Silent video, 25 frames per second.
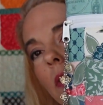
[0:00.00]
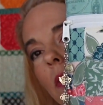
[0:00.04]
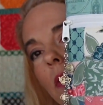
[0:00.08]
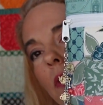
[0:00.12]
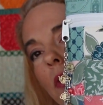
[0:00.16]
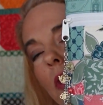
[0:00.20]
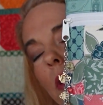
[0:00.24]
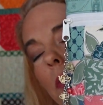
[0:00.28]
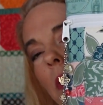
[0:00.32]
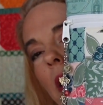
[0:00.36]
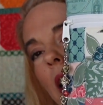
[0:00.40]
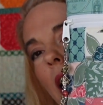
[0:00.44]

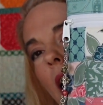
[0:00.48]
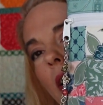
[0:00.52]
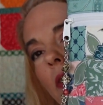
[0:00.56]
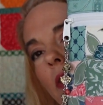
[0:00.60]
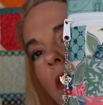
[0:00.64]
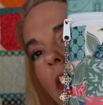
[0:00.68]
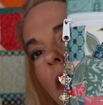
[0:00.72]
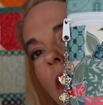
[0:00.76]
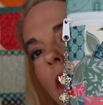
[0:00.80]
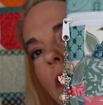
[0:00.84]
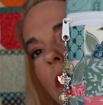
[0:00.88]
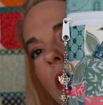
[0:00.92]
from the
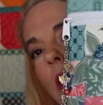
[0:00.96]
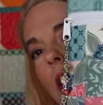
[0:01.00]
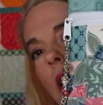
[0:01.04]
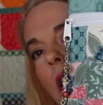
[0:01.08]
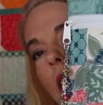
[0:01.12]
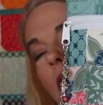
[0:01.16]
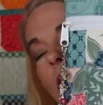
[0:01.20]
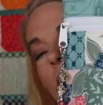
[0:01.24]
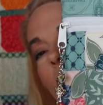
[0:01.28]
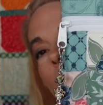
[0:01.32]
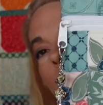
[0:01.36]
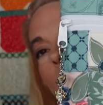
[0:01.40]
Afternoon
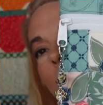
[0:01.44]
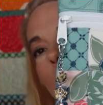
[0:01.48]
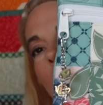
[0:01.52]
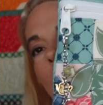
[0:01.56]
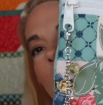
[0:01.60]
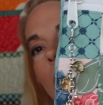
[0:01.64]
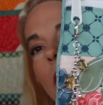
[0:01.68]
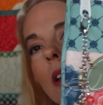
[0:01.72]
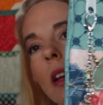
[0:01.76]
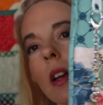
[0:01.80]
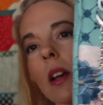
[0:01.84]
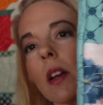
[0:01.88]
Tea fabric
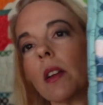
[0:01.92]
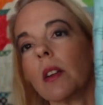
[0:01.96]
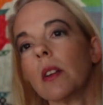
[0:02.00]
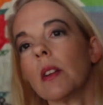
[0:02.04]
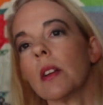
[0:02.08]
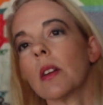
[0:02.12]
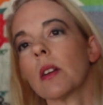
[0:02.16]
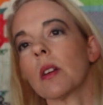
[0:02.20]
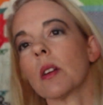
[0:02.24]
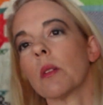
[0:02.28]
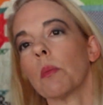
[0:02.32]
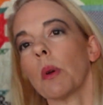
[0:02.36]
line
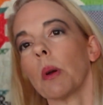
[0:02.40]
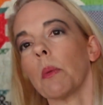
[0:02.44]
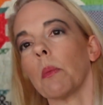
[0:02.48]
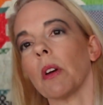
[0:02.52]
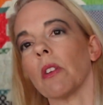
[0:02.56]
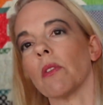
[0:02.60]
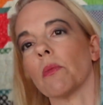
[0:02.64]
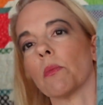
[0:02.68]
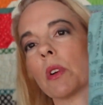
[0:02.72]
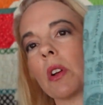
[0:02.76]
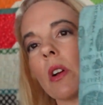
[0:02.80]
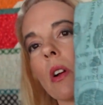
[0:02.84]
by
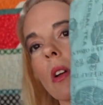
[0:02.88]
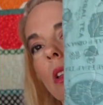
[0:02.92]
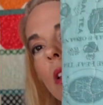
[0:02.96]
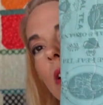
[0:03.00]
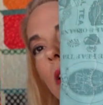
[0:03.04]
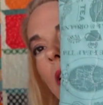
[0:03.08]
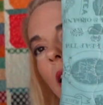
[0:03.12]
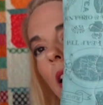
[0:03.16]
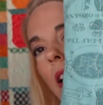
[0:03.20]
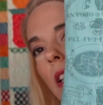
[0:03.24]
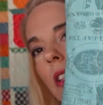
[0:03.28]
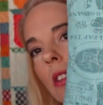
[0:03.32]
Bev
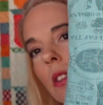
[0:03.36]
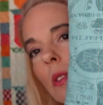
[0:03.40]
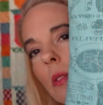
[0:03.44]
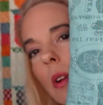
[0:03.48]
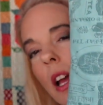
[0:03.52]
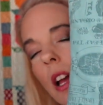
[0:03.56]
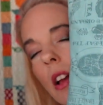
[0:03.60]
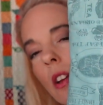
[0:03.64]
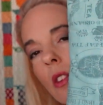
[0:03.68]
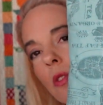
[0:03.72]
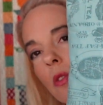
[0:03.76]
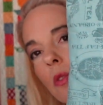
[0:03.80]
McCullough. I do
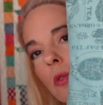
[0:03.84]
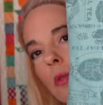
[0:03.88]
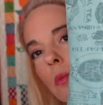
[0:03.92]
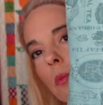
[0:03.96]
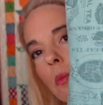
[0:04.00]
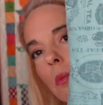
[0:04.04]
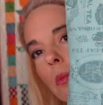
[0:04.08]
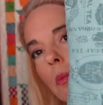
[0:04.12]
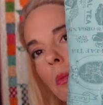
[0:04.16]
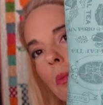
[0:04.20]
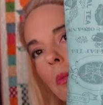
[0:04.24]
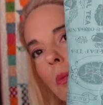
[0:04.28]
have
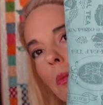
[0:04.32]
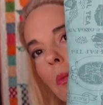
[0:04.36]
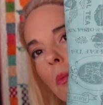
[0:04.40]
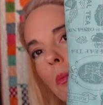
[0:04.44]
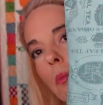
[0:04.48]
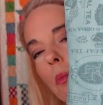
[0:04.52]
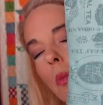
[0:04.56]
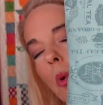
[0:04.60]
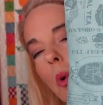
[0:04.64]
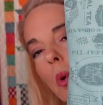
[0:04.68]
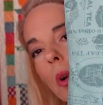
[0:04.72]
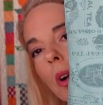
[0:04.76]

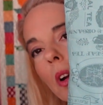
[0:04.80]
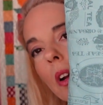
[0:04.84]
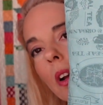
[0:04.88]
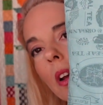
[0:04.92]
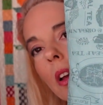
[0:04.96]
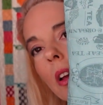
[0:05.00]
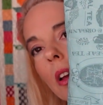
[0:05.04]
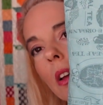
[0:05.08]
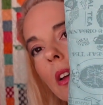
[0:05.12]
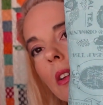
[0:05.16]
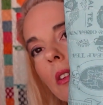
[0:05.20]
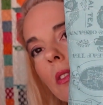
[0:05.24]
more
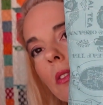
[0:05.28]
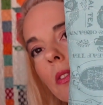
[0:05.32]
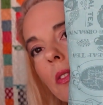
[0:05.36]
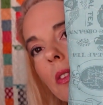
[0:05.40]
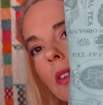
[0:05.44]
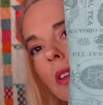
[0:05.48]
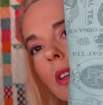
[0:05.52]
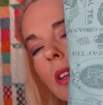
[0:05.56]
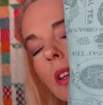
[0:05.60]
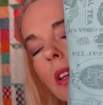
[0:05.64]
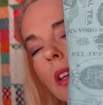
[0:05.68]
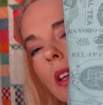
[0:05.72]
of
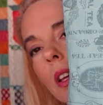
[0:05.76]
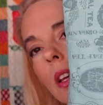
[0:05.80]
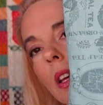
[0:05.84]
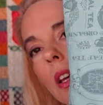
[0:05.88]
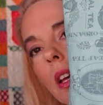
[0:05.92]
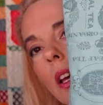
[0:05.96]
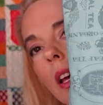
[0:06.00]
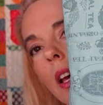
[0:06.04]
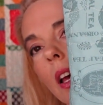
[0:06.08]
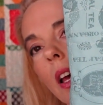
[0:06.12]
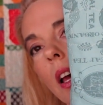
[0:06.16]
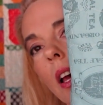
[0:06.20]

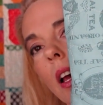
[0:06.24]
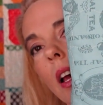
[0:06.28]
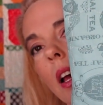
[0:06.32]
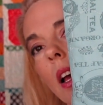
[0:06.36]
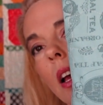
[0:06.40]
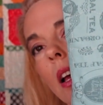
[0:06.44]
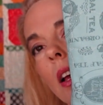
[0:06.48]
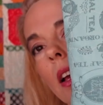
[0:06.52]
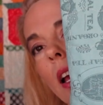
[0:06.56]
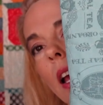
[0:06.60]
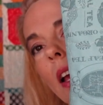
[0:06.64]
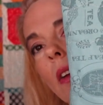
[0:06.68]

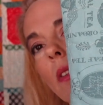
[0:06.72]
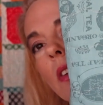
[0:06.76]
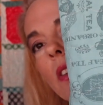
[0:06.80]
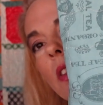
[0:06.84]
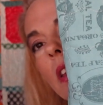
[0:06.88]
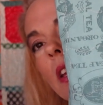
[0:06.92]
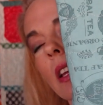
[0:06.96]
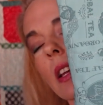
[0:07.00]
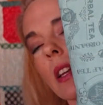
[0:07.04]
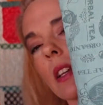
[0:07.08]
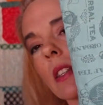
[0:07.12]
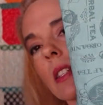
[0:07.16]

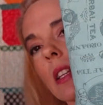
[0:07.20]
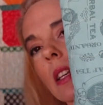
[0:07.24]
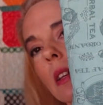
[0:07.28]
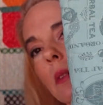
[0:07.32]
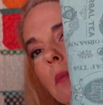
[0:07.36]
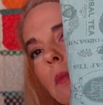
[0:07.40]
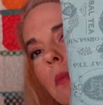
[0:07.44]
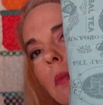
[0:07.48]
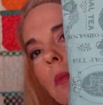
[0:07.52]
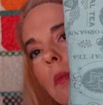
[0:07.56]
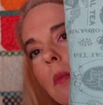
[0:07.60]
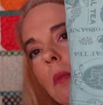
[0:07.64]
everything except
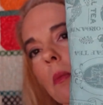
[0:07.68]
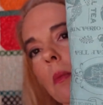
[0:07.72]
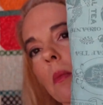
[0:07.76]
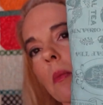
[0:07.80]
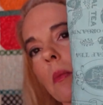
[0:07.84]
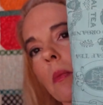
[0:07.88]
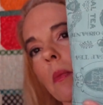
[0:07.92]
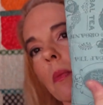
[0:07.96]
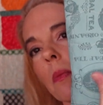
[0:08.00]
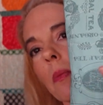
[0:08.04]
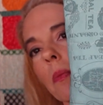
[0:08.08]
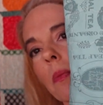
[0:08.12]

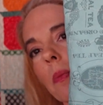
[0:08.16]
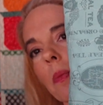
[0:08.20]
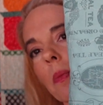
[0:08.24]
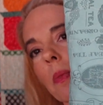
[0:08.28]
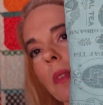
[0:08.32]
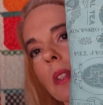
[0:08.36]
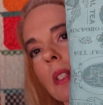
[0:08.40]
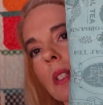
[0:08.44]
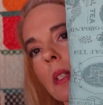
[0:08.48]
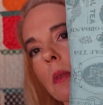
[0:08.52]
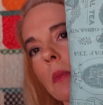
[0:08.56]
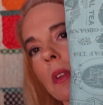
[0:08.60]

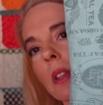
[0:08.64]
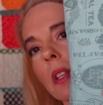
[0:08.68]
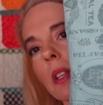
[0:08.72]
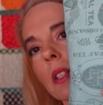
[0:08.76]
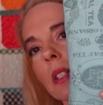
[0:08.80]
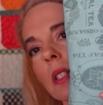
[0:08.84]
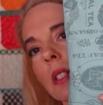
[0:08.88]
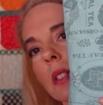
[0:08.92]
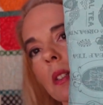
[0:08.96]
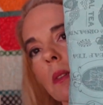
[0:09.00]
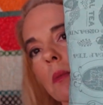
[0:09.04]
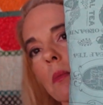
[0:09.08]
some of
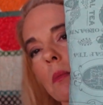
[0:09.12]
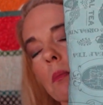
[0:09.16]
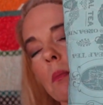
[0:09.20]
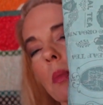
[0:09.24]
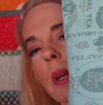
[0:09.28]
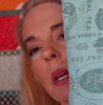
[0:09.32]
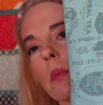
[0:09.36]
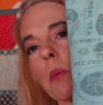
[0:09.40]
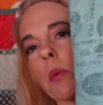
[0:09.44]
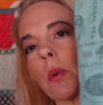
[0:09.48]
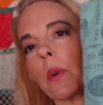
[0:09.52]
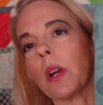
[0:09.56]
this
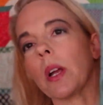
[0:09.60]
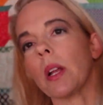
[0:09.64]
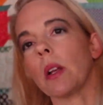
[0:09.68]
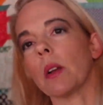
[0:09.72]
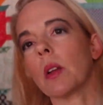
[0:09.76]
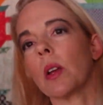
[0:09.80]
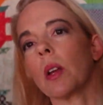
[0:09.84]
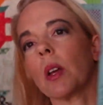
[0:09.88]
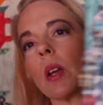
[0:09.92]
big print.